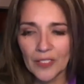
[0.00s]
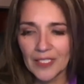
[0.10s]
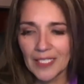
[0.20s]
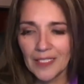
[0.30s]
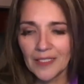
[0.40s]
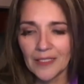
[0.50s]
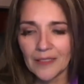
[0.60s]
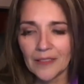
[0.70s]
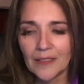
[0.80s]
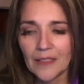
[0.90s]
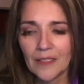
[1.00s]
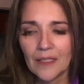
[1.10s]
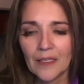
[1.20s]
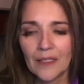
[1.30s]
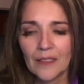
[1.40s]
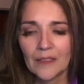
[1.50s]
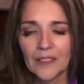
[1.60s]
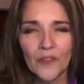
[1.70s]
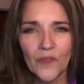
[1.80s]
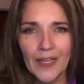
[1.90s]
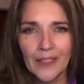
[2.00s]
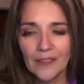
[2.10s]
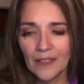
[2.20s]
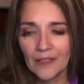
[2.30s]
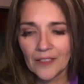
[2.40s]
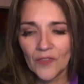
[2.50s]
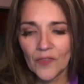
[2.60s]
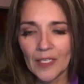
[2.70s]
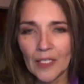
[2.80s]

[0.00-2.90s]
senses to define and cultivate